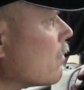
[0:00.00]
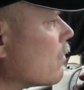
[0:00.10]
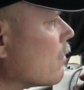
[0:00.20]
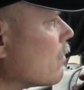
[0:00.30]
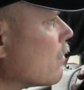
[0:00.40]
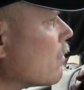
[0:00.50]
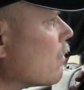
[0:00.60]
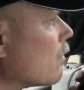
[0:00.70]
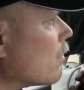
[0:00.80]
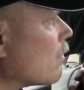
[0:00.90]

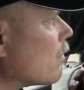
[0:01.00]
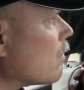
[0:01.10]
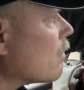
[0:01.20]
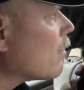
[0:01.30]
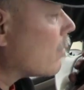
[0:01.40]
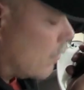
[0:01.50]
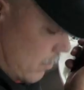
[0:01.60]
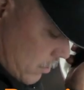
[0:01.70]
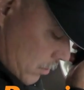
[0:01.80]
[no speech]